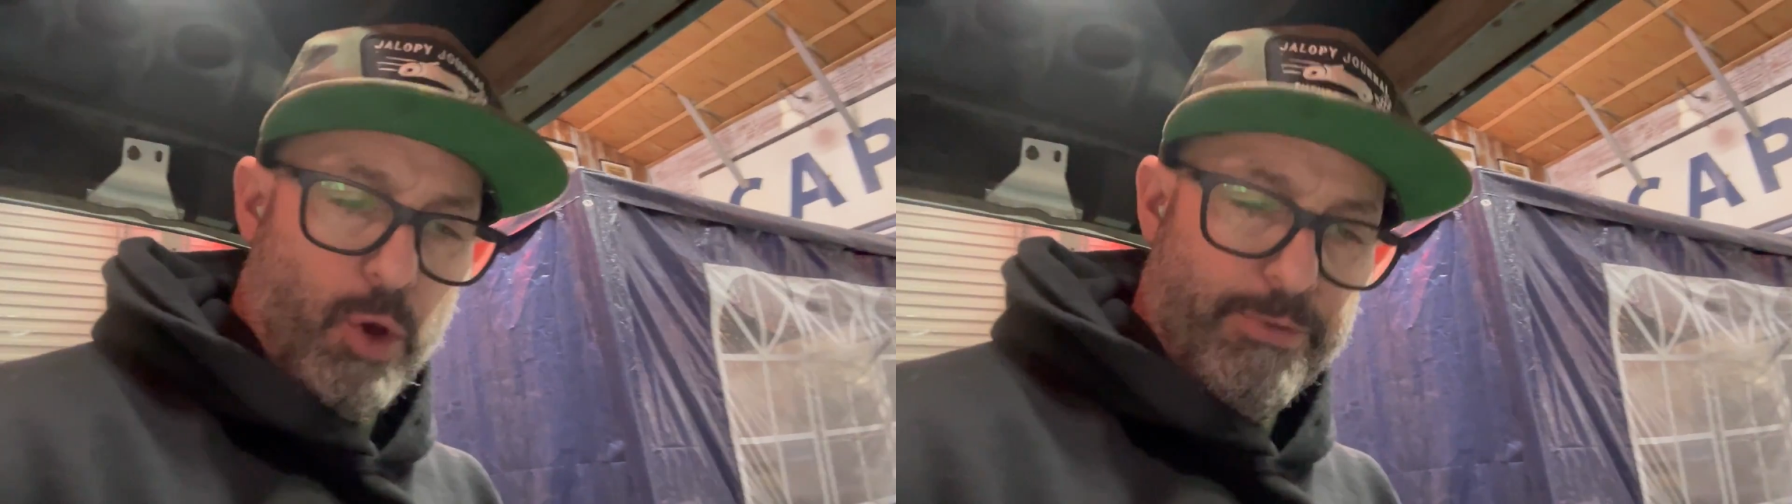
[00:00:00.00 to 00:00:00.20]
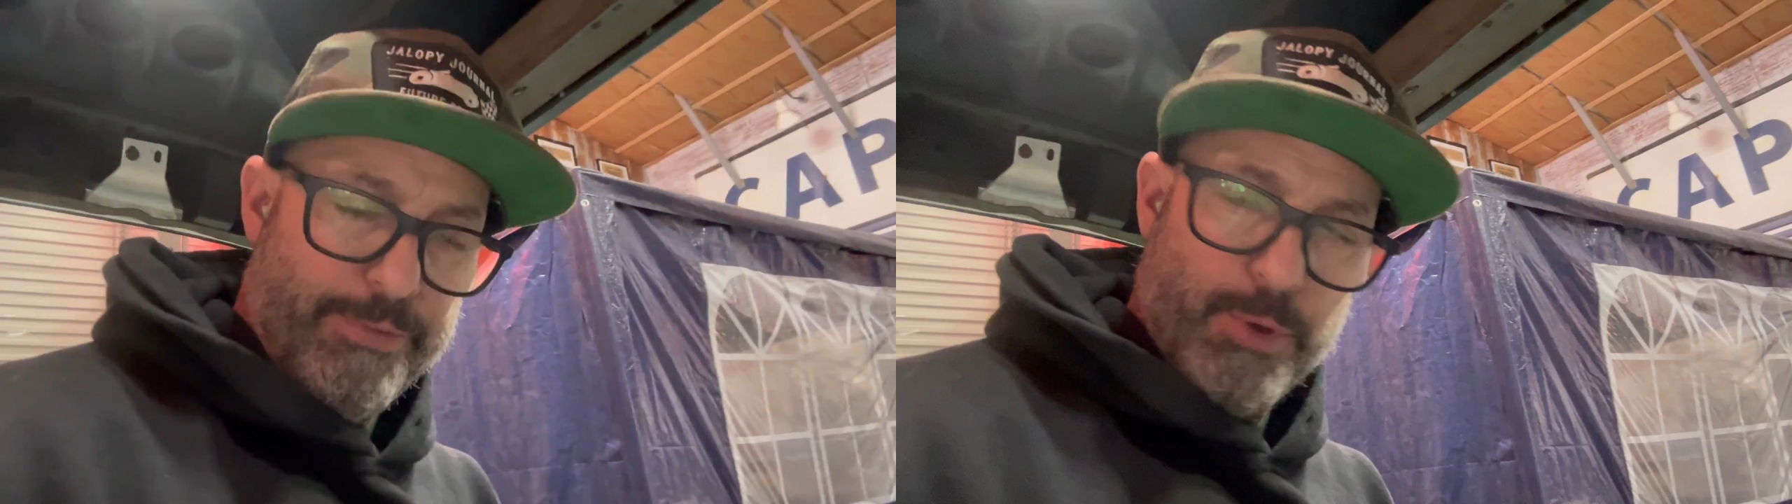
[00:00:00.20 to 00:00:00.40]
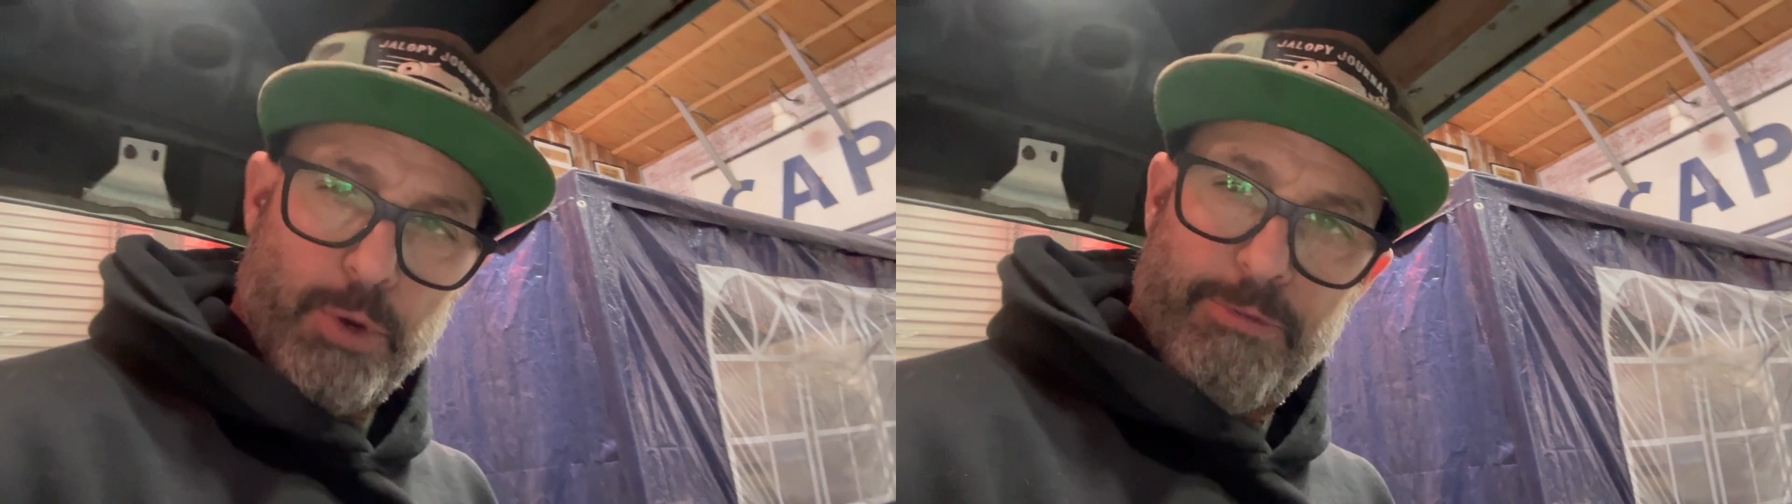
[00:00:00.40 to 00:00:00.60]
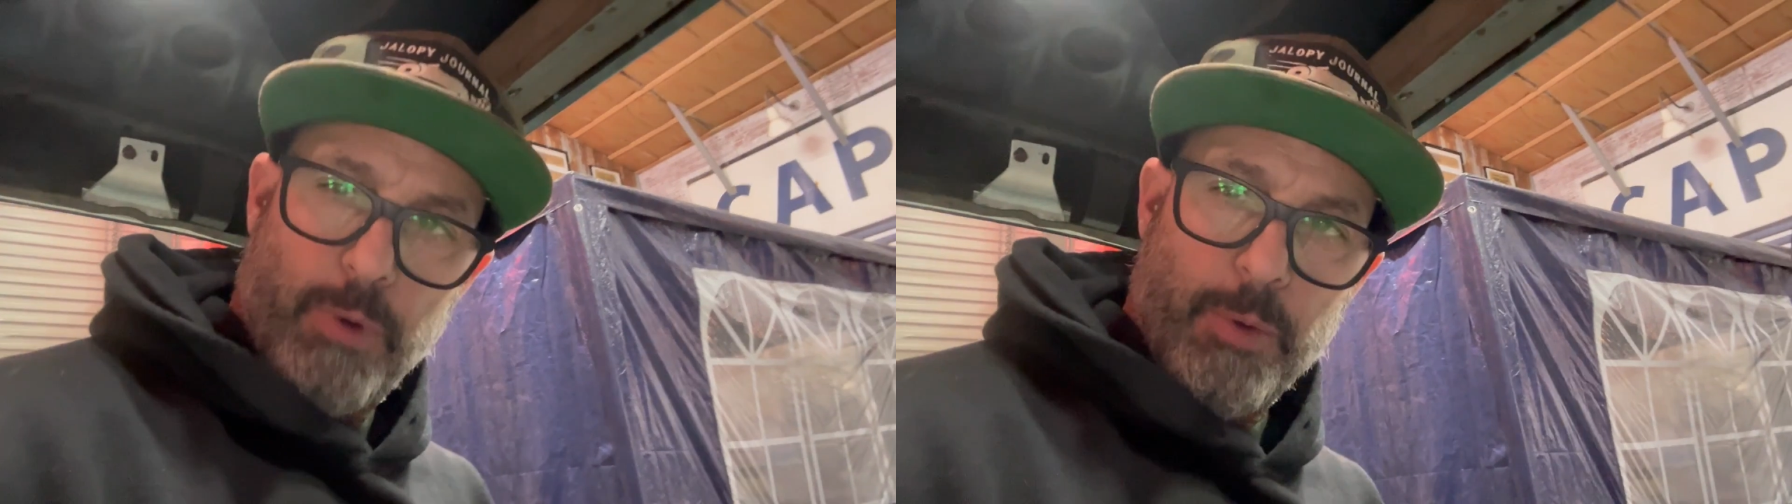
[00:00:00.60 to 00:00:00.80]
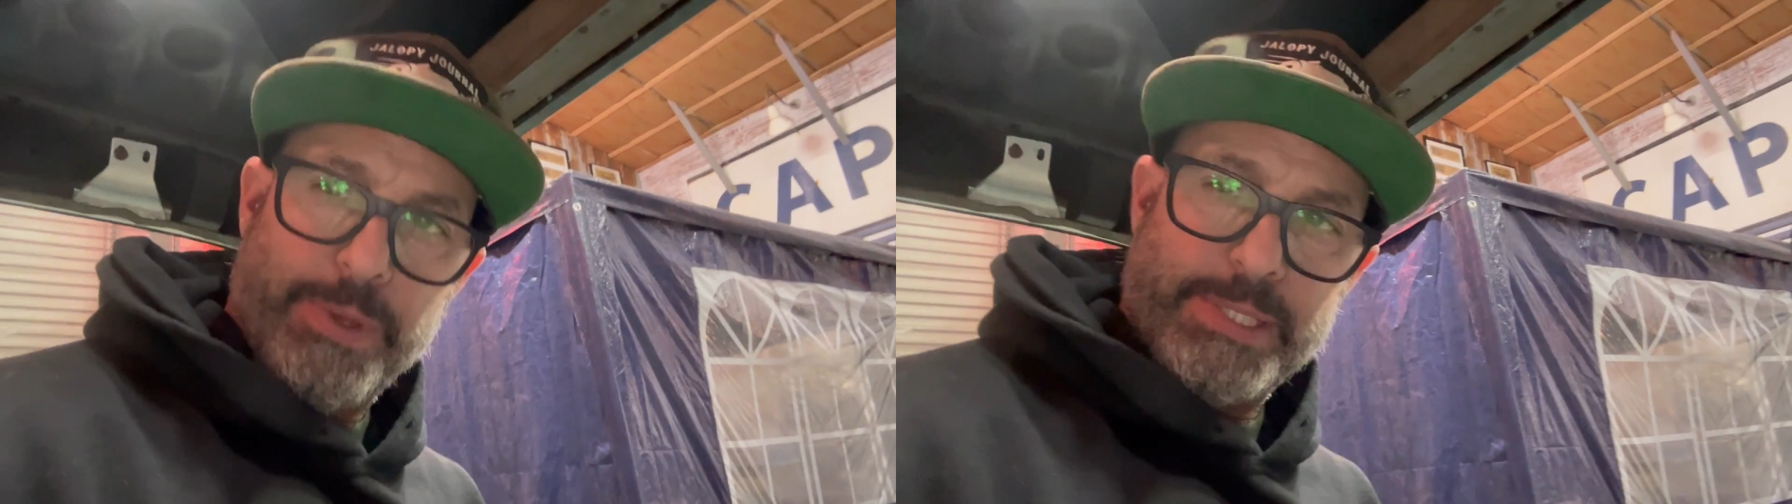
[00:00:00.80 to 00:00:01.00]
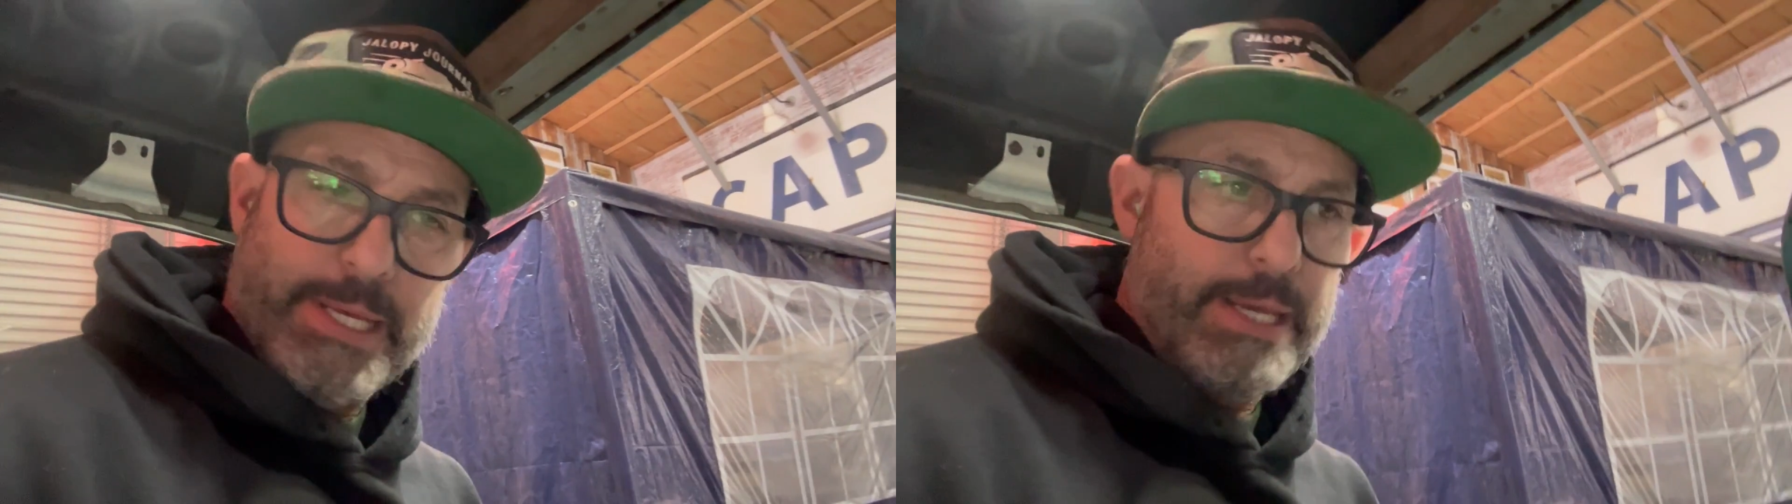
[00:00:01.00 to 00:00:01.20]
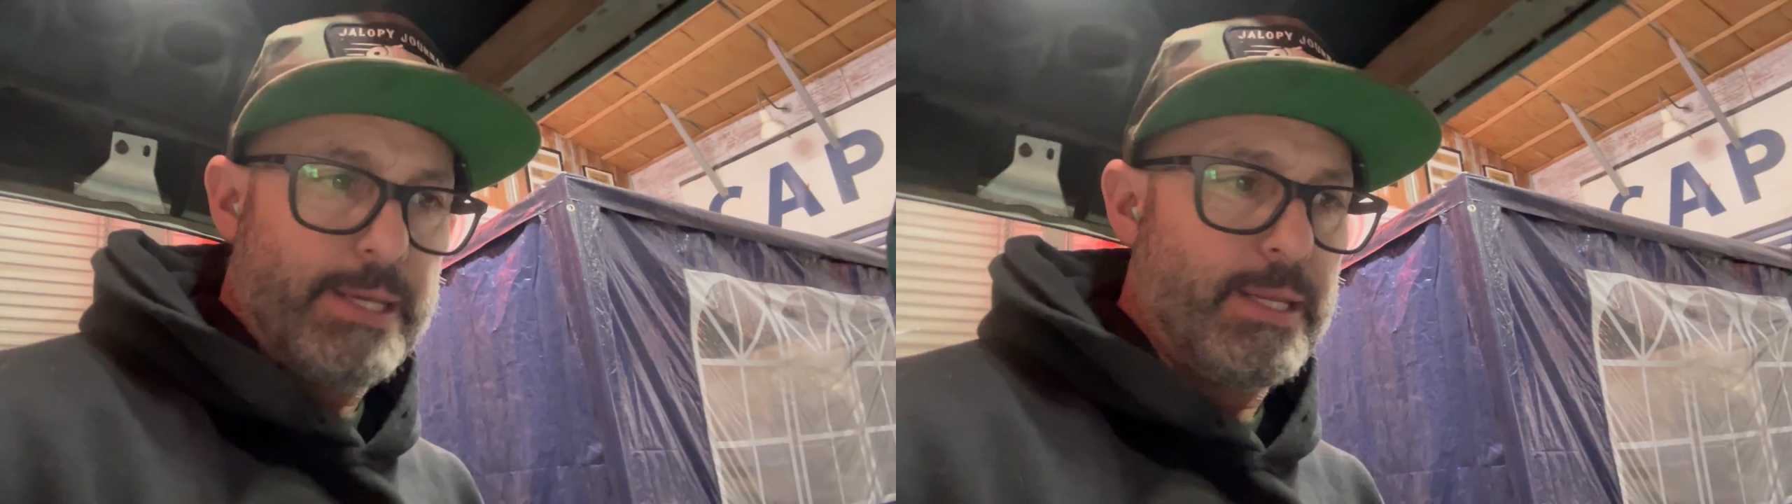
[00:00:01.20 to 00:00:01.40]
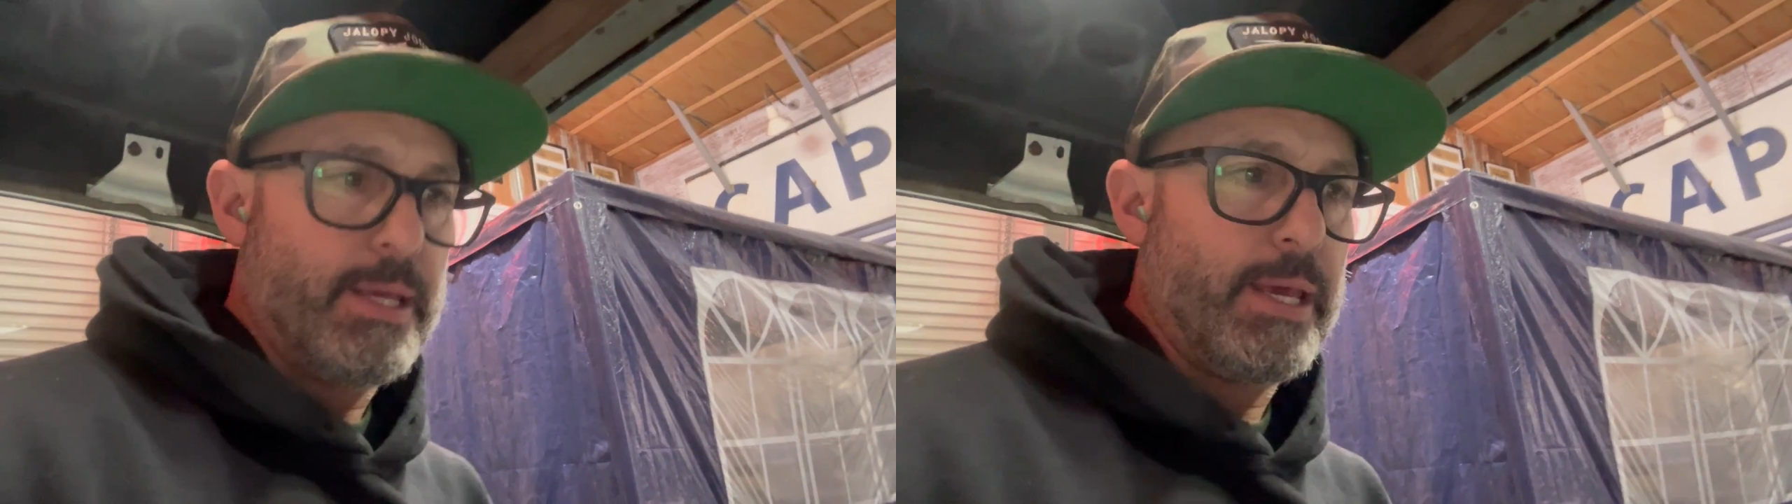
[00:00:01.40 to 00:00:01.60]
overview of what we
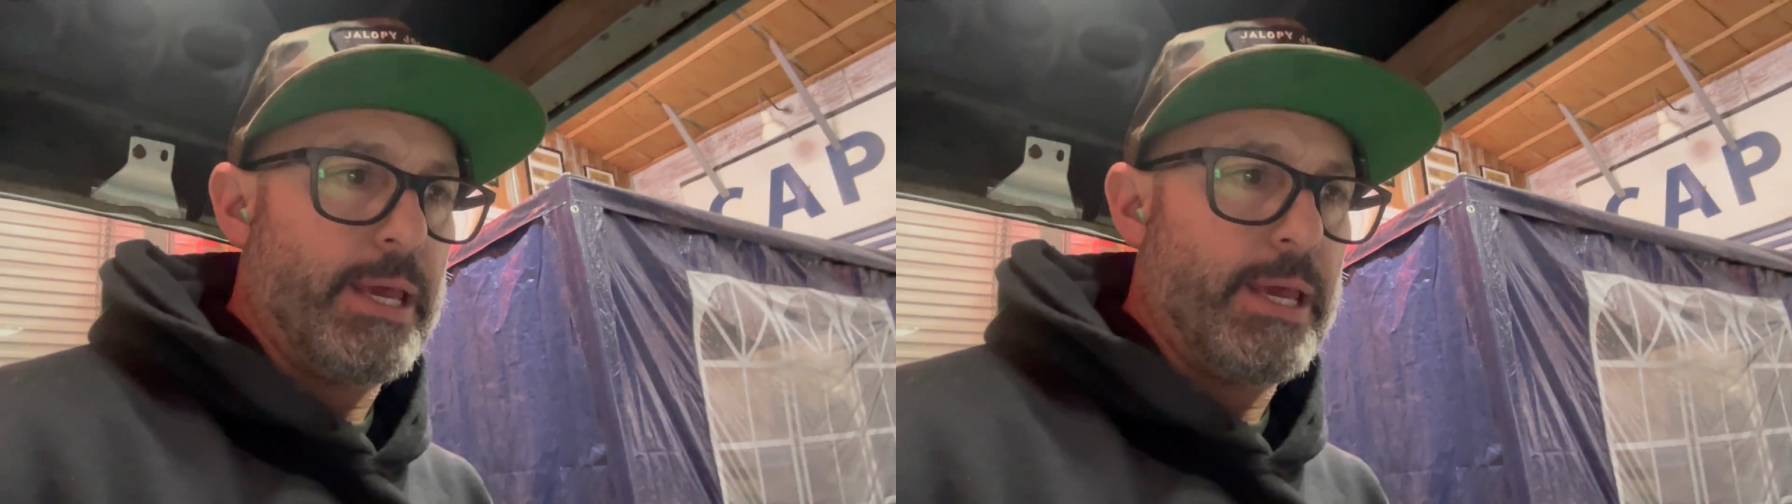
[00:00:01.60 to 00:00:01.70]
did,